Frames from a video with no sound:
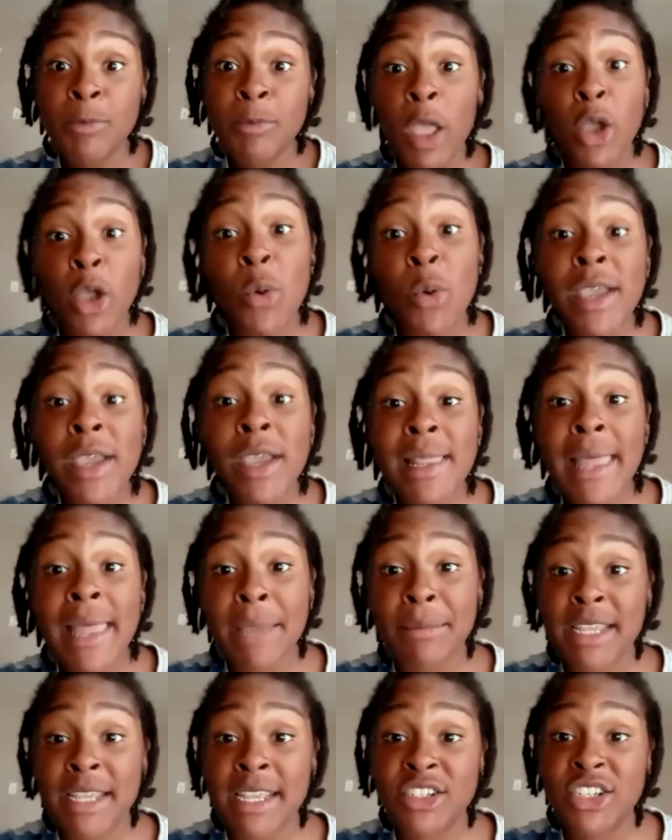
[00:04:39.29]
A quit
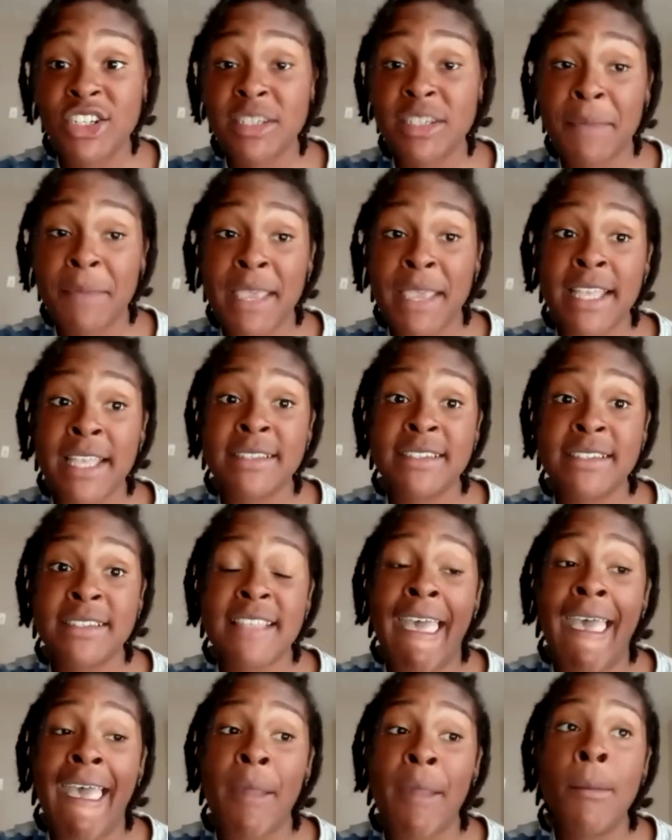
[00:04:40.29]
claim deed just means
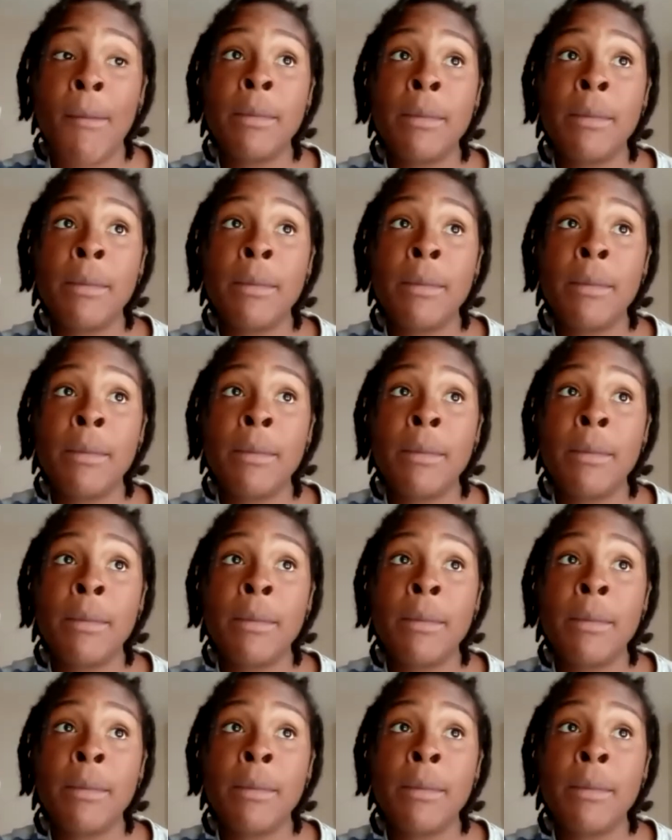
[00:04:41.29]
that